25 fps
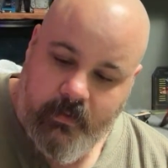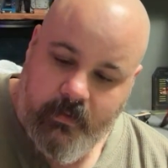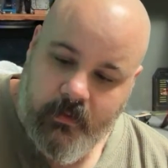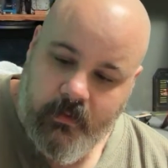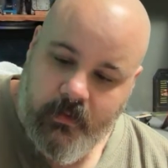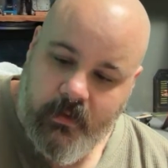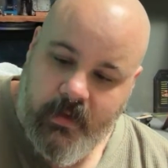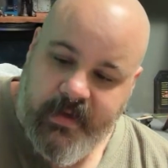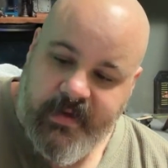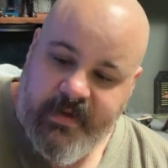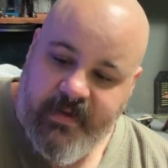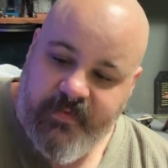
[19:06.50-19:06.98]

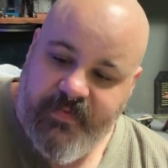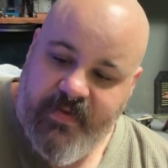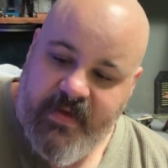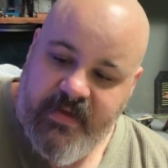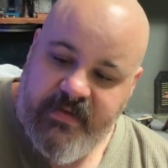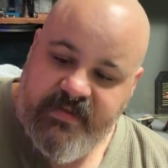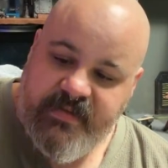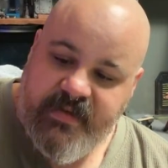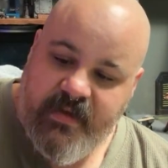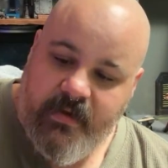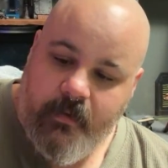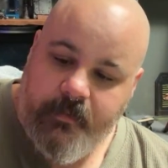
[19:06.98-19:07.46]
and get that
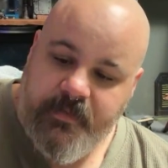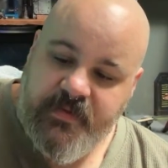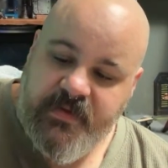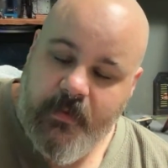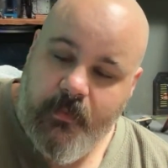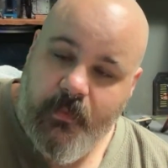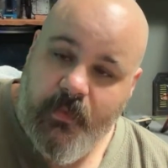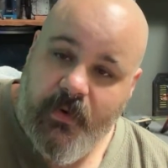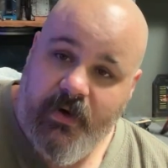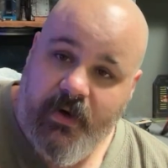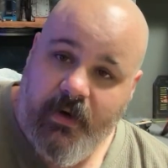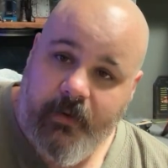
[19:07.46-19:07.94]
set up
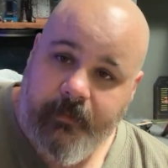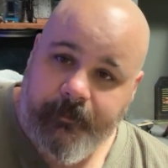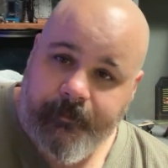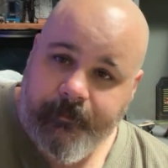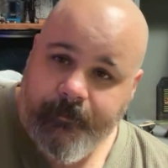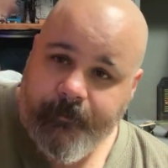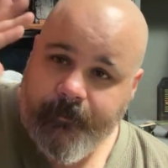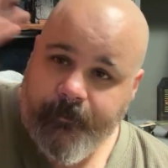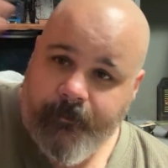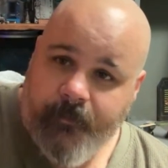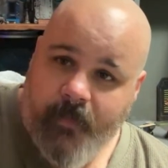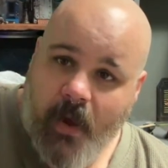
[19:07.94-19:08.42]
somewhere
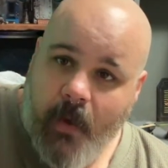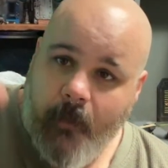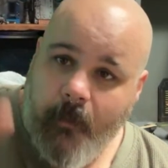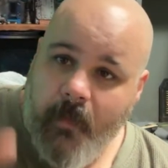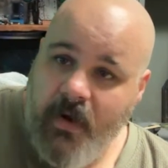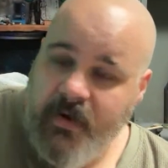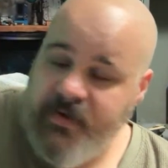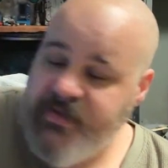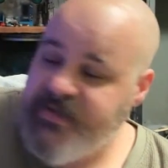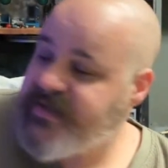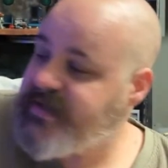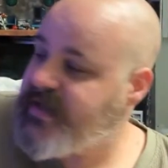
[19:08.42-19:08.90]

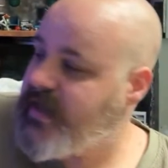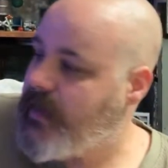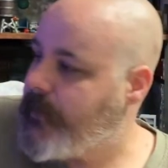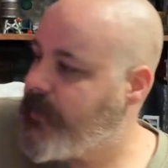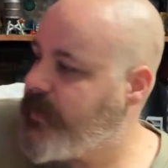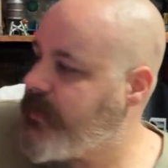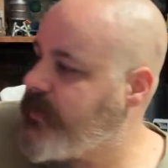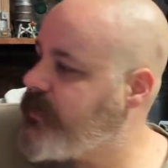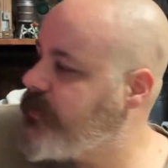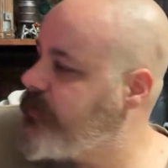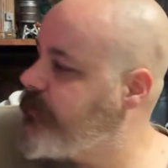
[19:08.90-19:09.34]
amongst Gimmick.